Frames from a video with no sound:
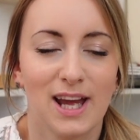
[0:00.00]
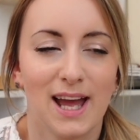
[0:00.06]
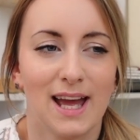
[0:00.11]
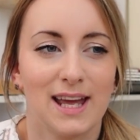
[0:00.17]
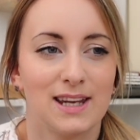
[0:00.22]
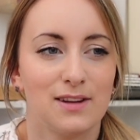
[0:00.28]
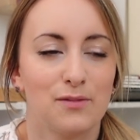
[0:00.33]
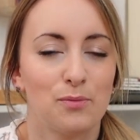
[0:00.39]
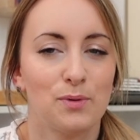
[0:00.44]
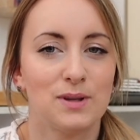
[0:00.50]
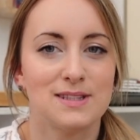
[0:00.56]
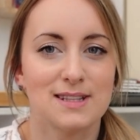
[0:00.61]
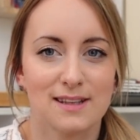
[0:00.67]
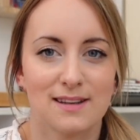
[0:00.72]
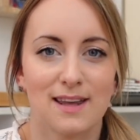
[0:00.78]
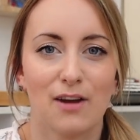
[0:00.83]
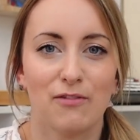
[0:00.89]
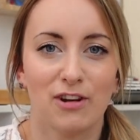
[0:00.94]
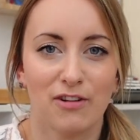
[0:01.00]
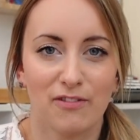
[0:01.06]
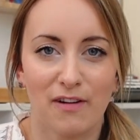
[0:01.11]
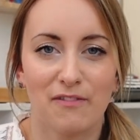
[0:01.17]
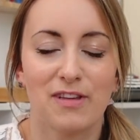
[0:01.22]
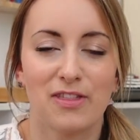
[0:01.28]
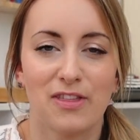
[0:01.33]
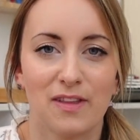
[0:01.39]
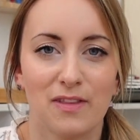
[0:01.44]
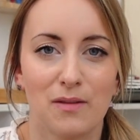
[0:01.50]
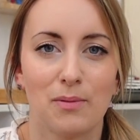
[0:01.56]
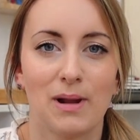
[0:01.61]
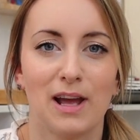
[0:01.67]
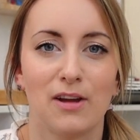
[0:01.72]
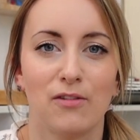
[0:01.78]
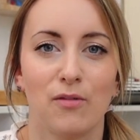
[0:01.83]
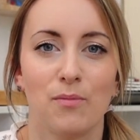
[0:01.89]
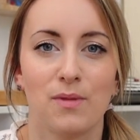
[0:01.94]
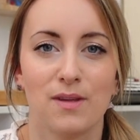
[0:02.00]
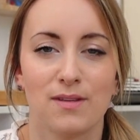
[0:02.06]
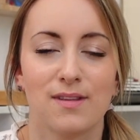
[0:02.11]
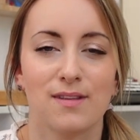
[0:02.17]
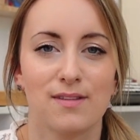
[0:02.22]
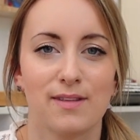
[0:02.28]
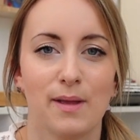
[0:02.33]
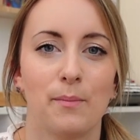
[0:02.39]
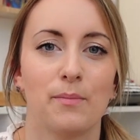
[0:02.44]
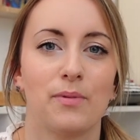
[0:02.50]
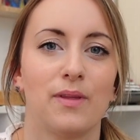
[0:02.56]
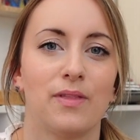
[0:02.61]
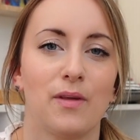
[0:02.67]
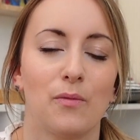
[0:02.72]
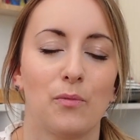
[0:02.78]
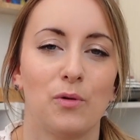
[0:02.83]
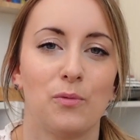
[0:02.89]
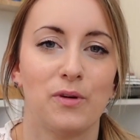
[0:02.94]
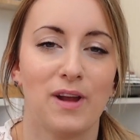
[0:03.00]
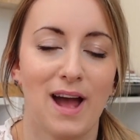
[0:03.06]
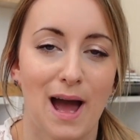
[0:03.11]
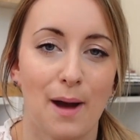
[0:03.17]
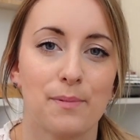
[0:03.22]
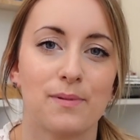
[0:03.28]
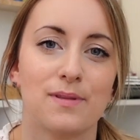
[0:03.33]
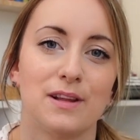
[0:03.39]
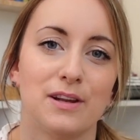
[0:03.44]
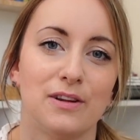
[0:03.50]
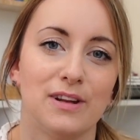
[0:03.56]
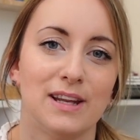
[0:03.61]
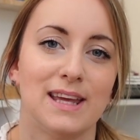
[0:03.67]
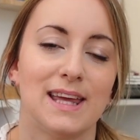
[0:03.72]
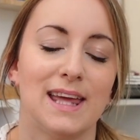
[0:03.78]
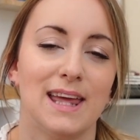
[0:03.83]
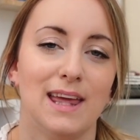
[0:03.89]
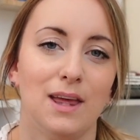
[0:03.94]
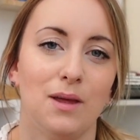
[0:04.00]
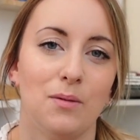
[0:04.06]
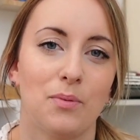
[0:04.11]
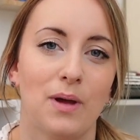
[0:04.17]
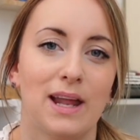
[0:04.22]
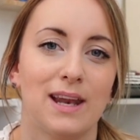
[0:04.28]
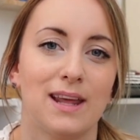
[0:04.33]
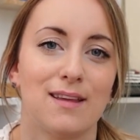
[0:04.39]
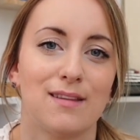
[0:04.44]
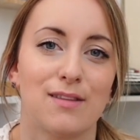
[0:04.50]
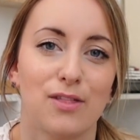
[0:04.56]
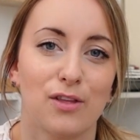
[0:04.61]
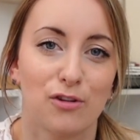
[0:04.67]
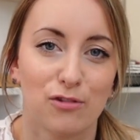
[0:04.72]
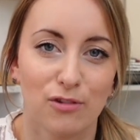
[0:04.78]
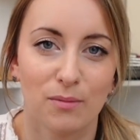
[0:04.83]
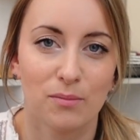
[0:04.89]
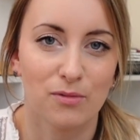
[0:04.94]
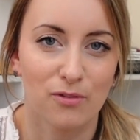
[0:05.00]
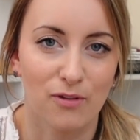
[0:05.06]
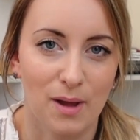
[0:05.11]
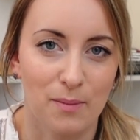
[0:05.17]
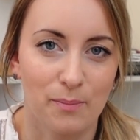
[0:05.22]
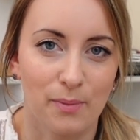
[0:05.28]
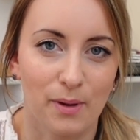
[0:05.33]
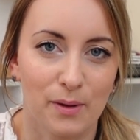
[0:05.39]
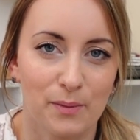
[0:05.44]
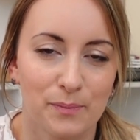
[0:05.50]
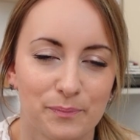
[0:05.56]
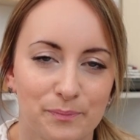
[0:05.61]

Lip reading: and if we did get rid of everything in the playroom, this is something that we would absolutely keep, and it is the Grimm's Rainbow.